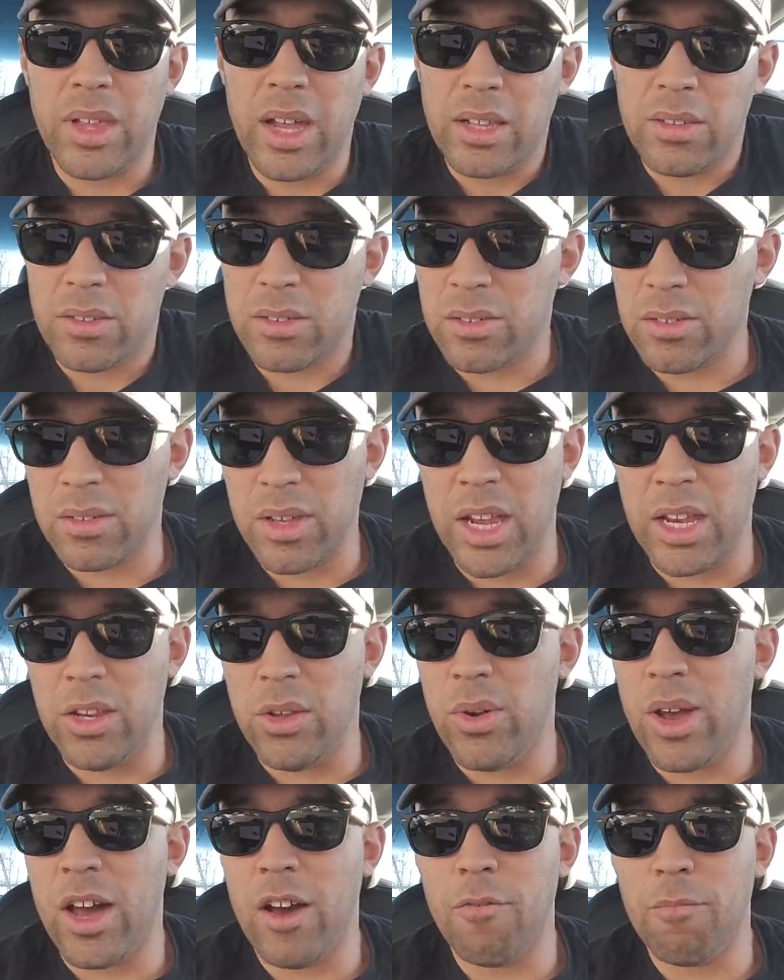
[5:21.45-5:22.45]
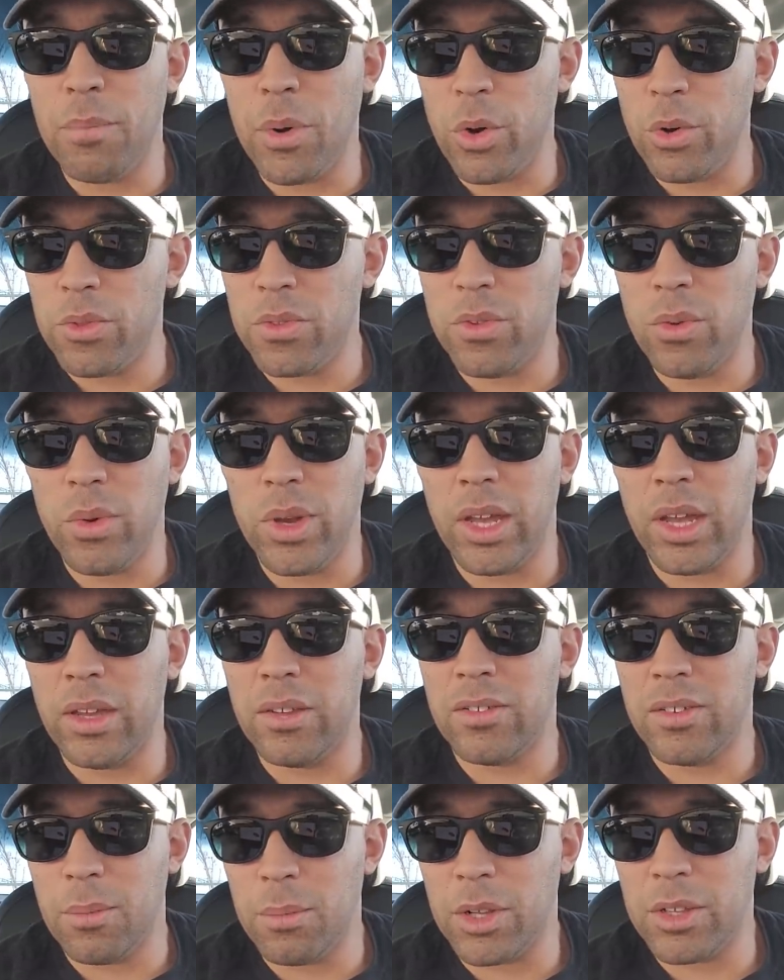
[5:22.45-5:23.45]
That's, and you have both doing
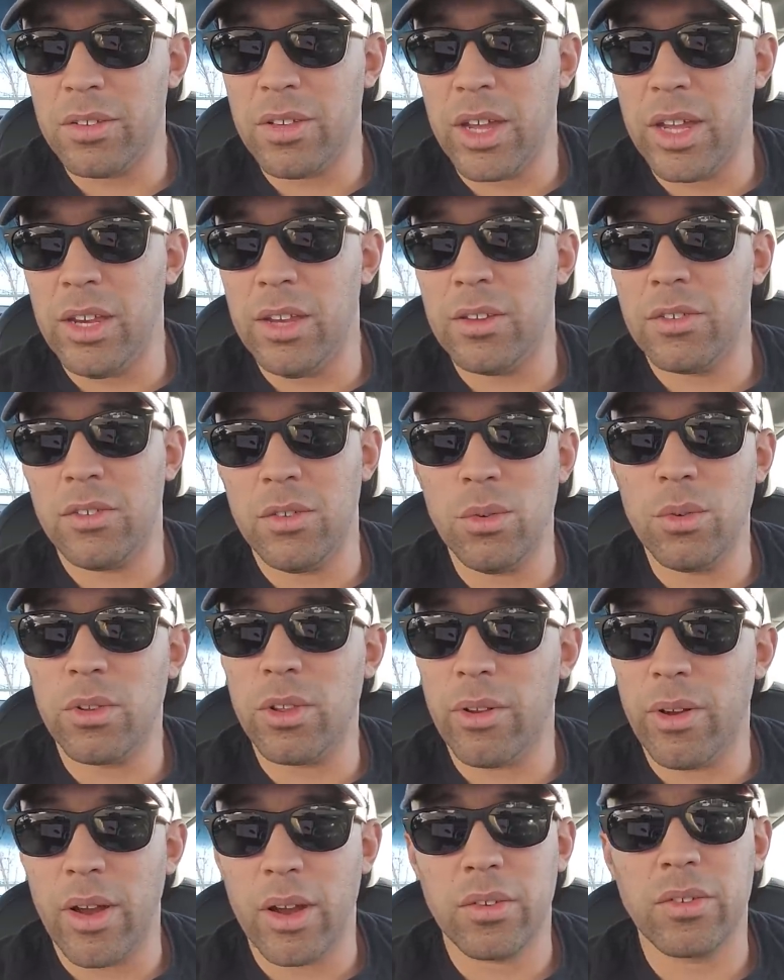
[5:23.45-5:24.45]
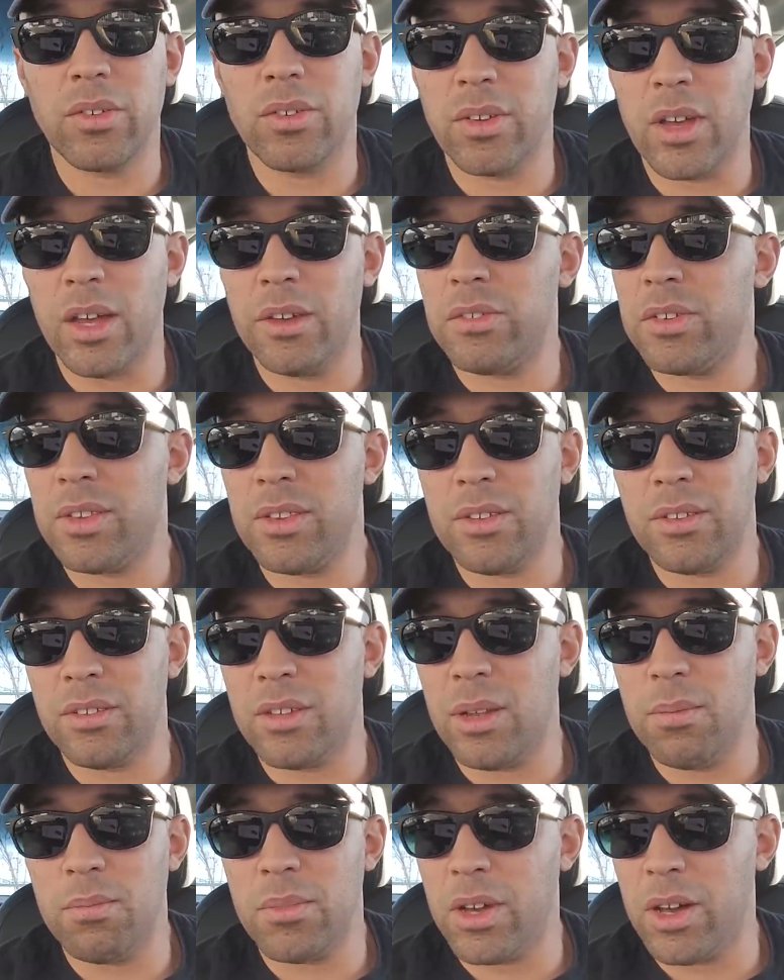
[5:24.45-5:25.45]
a simultaneous nuclear exercise at the
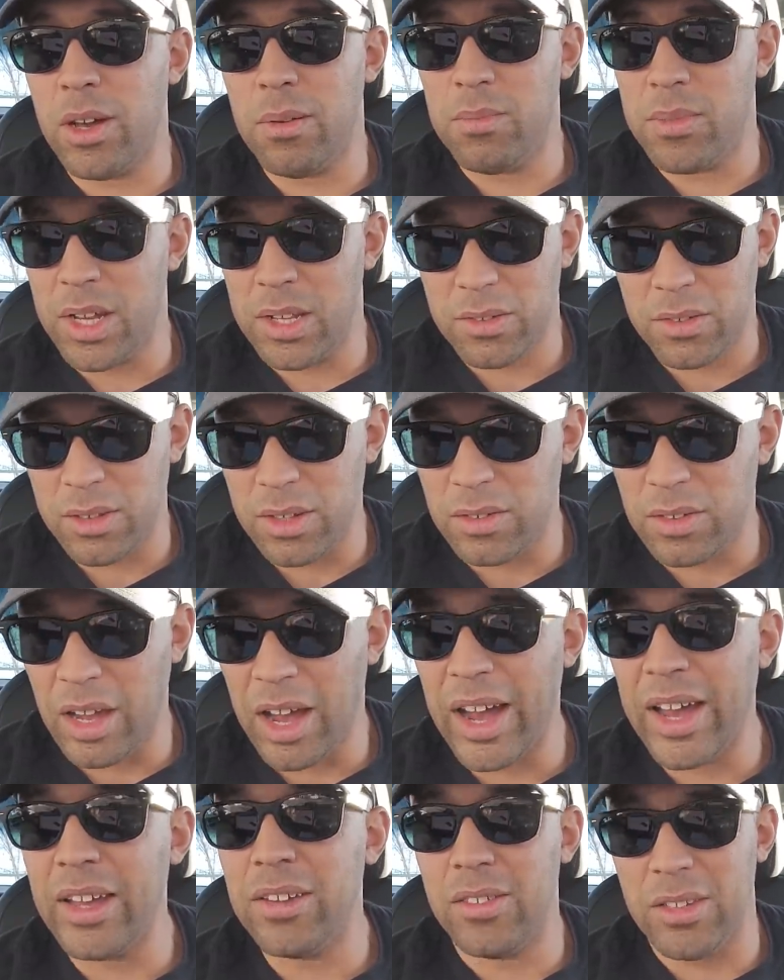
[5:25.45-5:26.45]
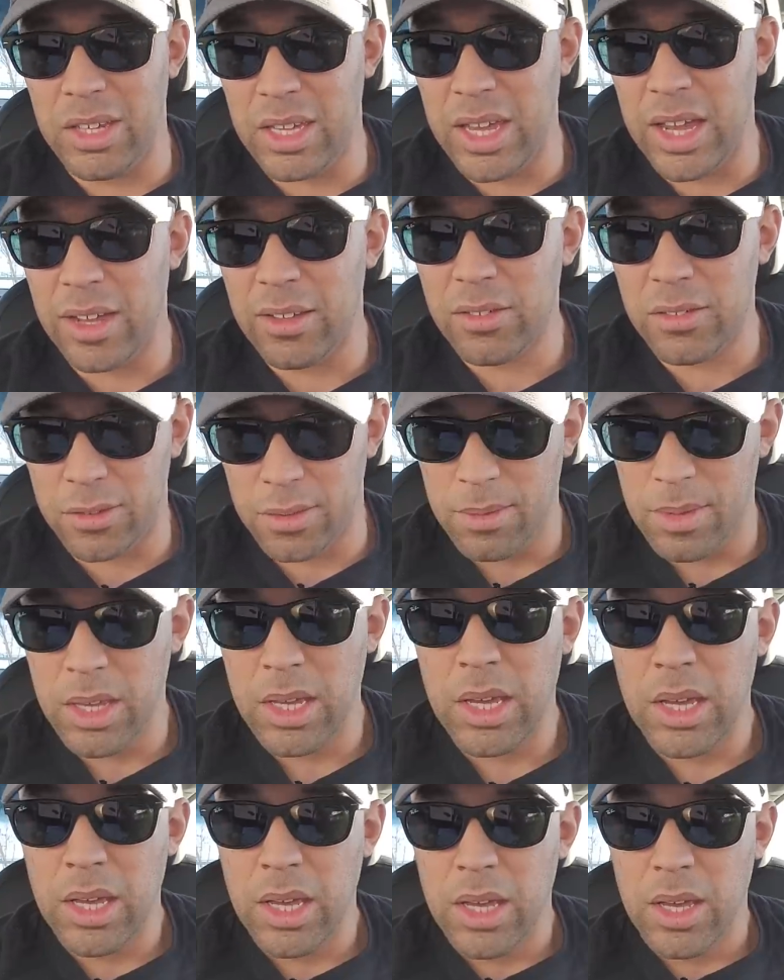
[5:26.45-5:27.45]
same time. That's as high as it gets
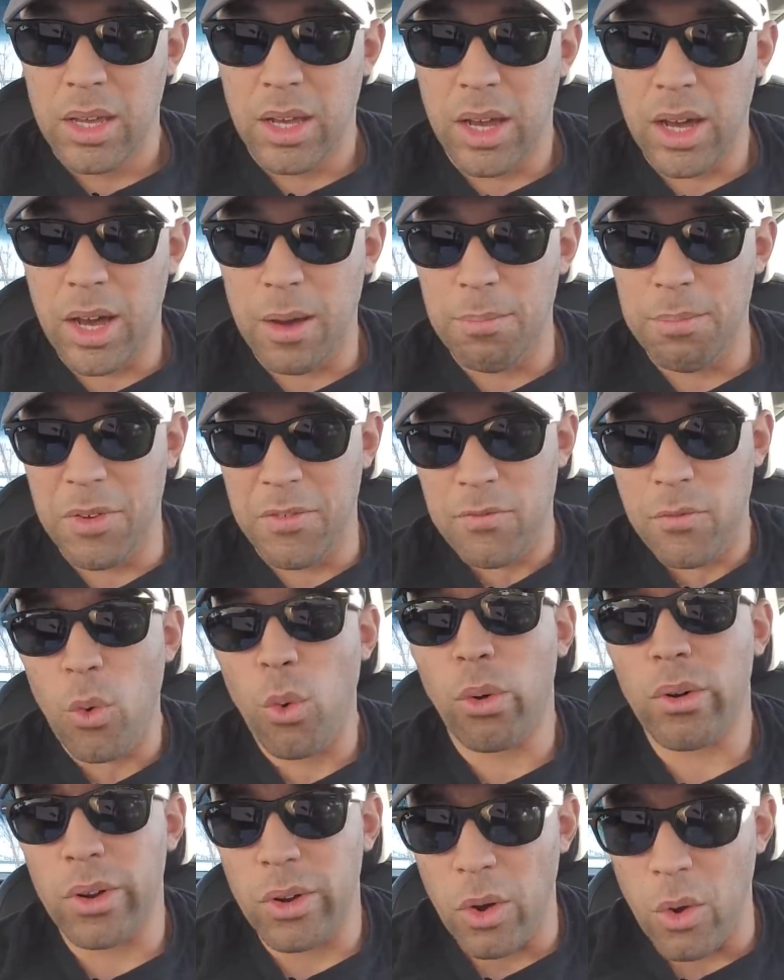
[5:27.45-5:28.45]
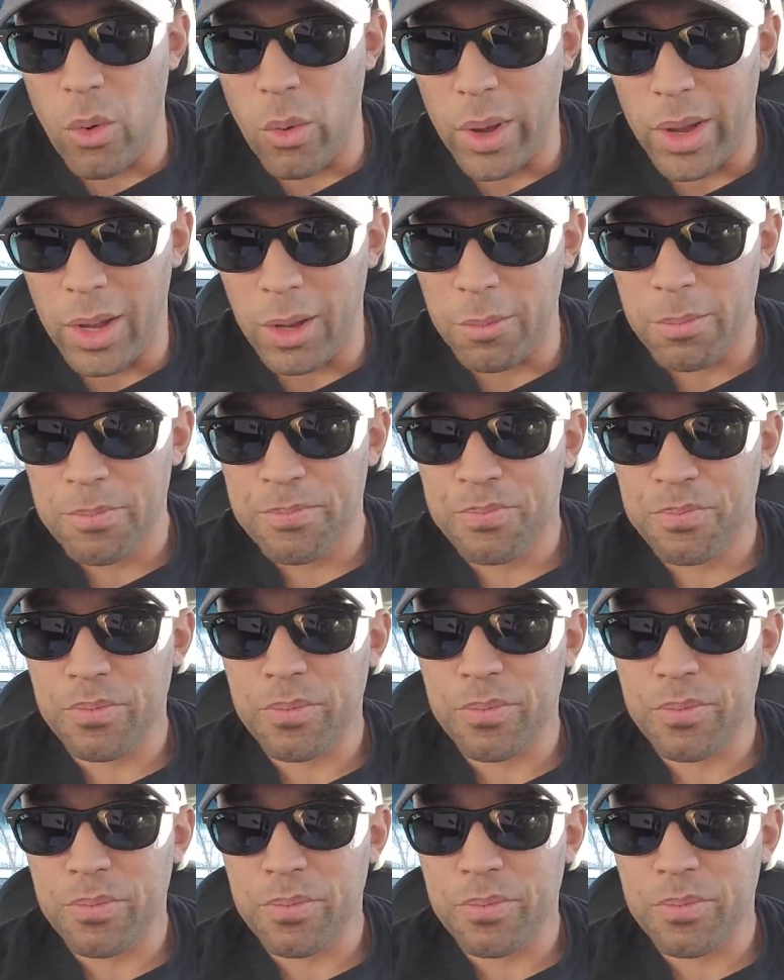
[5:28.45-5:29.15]
uh, before going